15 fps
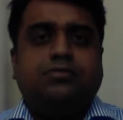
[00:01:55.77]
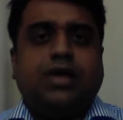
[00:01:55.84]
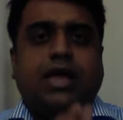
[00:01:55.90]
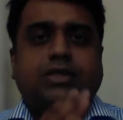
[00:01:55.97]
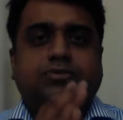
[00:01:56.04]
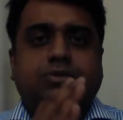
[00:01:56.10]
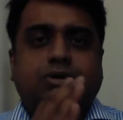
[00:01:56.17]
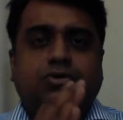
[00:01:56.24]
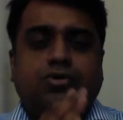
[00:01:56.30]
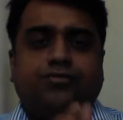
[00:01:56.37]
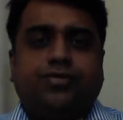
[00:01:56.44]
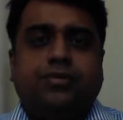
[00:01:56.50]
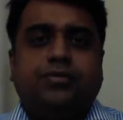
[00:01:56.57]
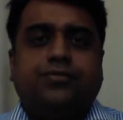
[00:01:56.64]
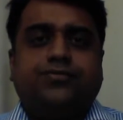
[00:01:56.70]
And as we
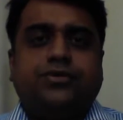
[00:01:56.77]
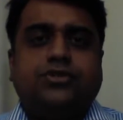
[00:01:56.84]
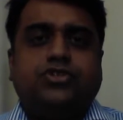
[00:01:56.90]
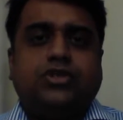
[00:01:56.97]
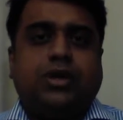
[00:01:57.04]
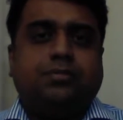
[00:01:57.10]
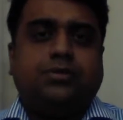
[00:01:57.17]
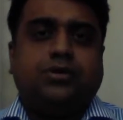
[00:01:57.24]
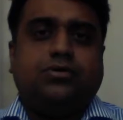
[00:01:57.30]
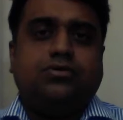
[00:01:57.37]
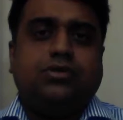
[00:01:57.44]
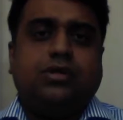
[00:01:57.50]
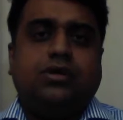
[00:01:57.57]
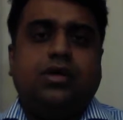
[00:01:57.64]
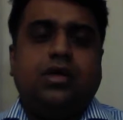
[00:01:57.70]
go from the first chapter
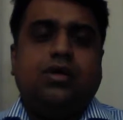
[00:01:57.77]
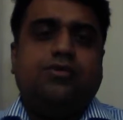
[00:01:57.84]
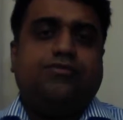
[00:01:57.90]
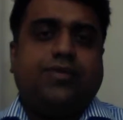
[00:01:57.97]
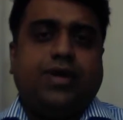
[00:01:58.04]
to the